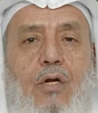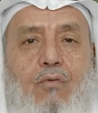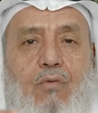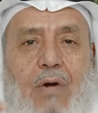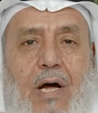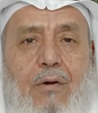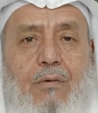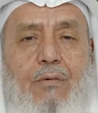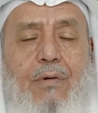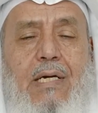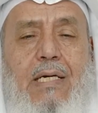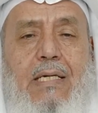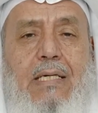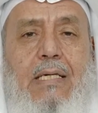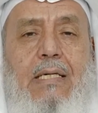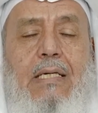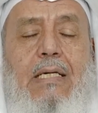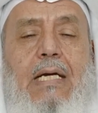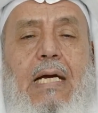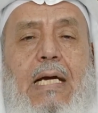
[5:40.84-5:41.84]

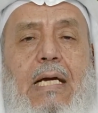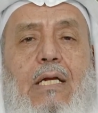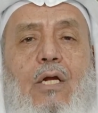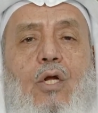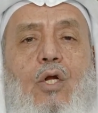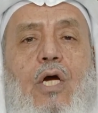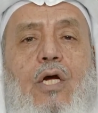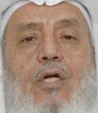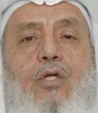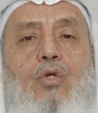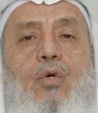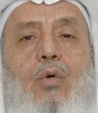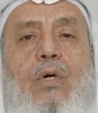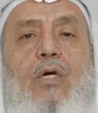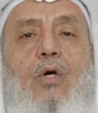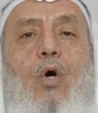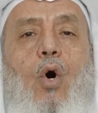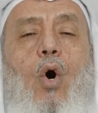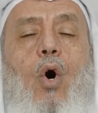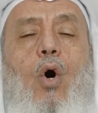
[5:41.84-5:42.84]
rhetoric, in
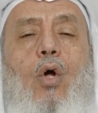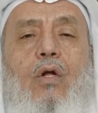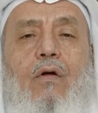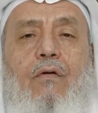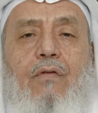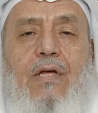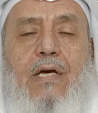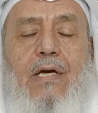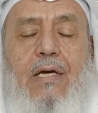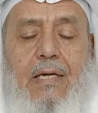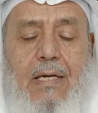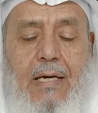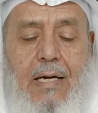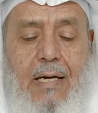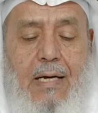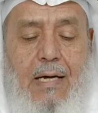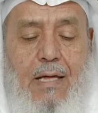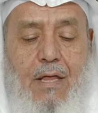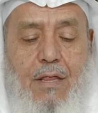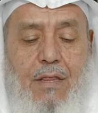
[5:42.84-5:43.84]
doing all of the
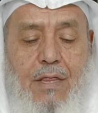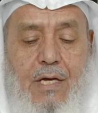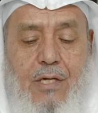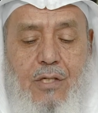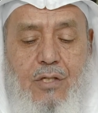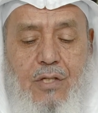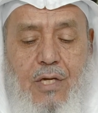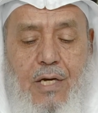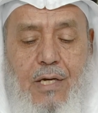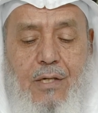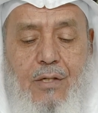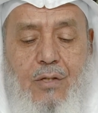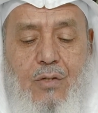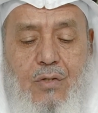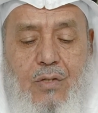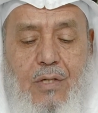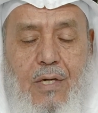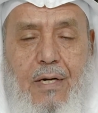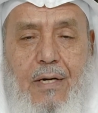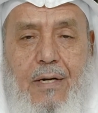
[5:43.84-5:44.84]
these
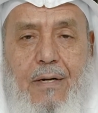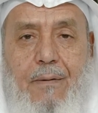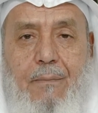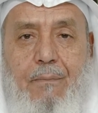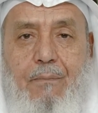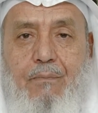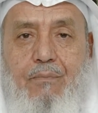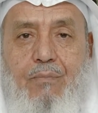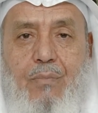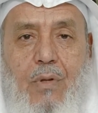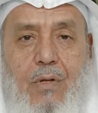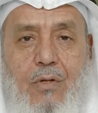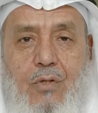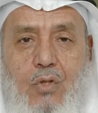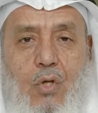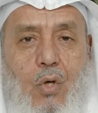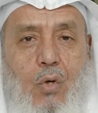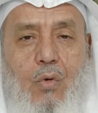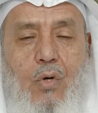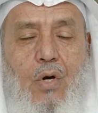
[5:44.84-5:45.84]
things. So
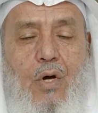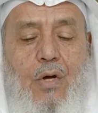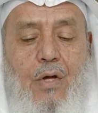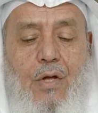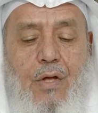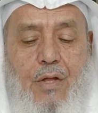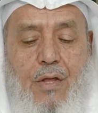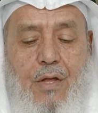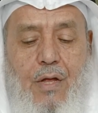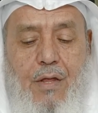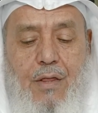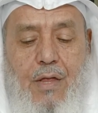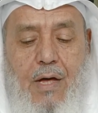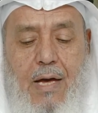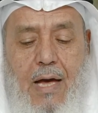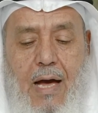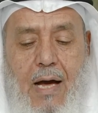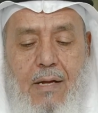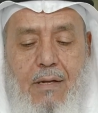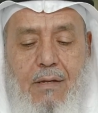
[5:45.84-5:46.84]
they